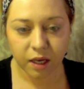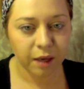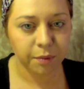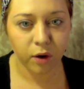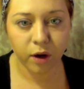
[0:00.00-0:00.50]

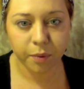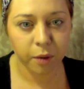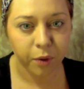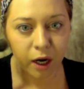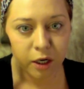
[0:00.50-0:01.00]
Keep loading up
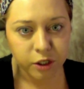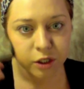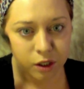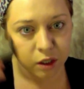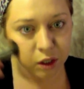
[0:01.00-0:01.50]
your
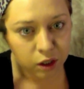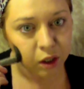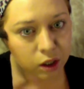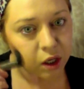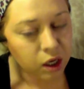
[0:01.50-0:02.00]
brush
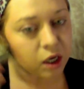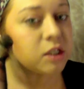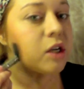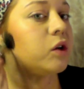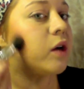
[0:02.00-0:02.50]

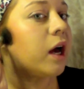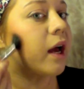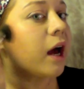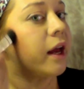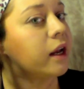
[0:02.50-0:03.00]
until you get
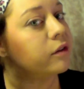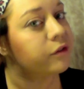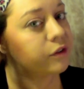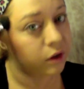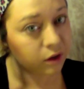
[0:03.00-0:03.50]
kind of